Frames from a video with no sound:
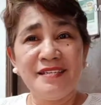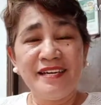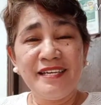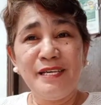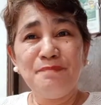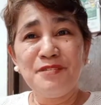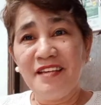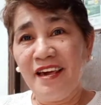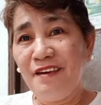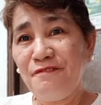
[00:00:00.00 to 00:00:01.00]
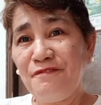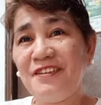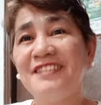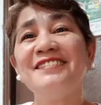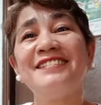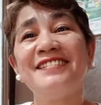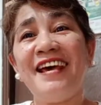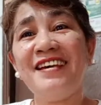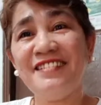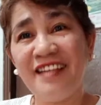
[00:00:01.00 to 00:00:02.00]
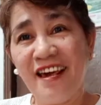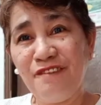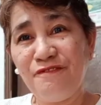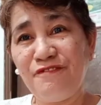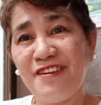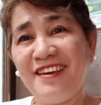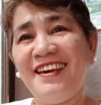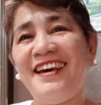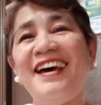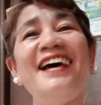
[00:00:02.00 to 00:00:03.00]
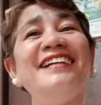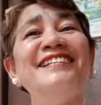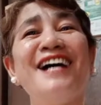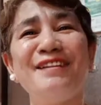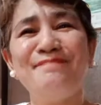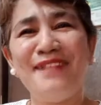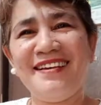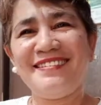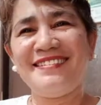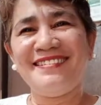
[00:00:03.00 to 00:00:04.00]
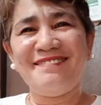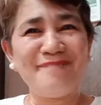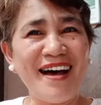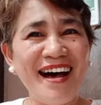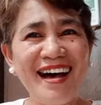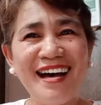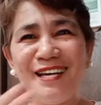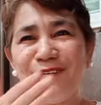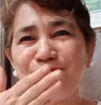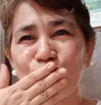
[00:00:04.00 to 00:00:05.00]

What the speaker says: keep safe, stay safe, and God bless. Bye!